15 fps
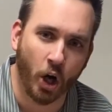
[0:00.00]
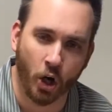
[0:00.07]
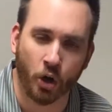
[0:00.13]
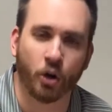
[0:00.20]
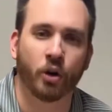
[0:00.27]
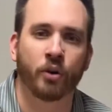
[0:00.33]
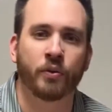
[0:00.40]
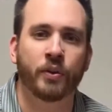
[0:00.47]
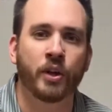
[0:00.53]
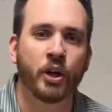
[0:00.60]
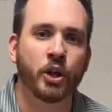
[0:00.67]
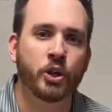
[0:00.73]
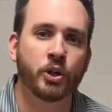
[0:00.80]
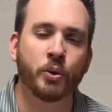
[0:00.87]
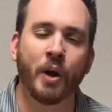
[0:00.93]
earth
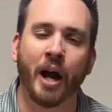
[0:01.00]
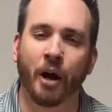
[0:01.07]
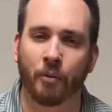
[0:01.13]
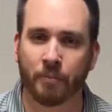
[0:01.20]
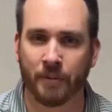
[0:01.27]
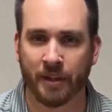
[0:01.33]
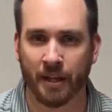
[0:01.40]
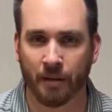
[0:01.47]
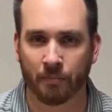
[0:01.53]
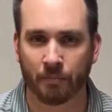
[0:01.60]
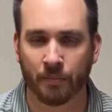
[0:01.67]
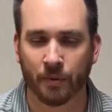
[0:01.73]
to help them.